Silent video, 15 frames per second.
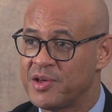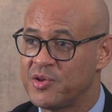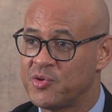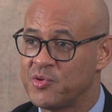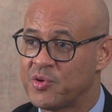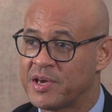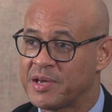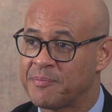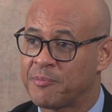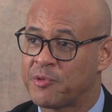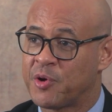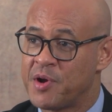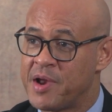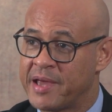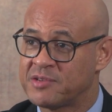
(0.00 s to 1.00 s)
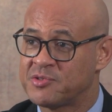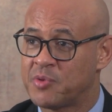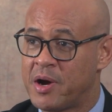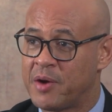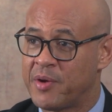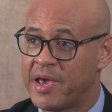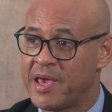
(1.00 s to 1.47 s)
You can connect
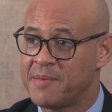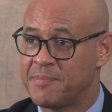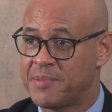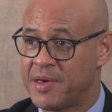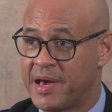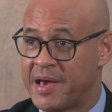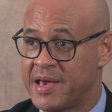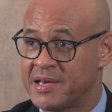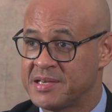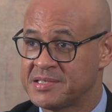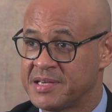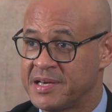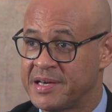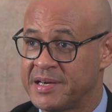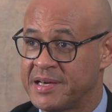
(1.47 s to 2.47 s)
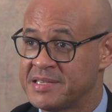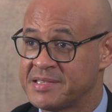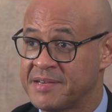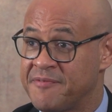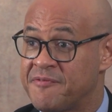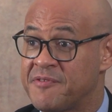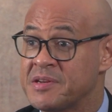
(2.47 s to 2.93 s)
to our API as
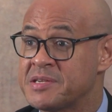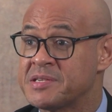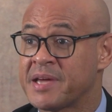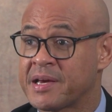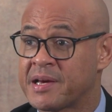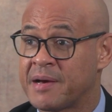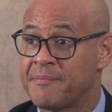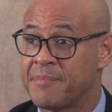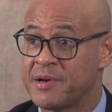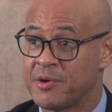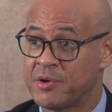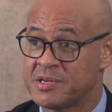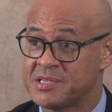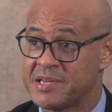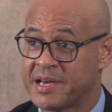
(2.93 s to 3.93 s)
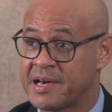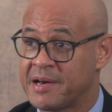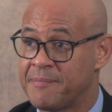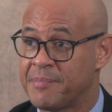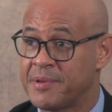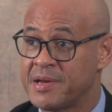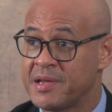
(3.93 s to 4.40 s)
a fintech company or a tech
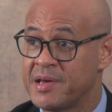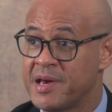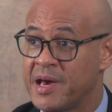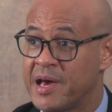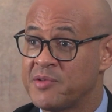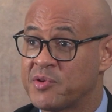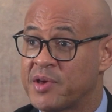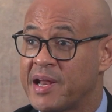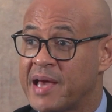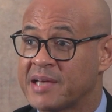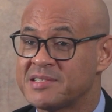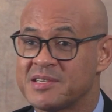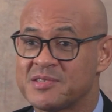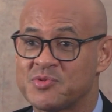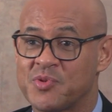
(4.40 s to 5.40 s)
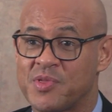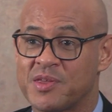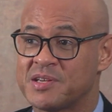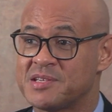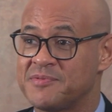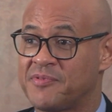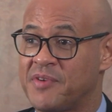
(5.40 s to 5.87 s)
company, and you get access to
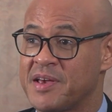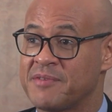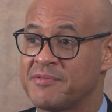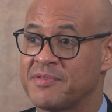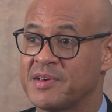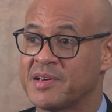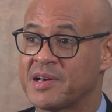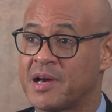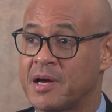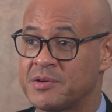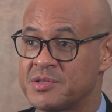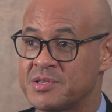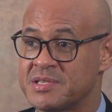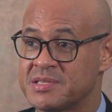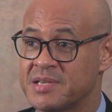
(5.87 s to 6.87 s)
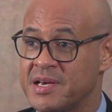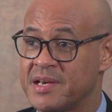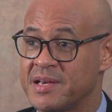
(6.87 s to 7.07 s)
35 countries.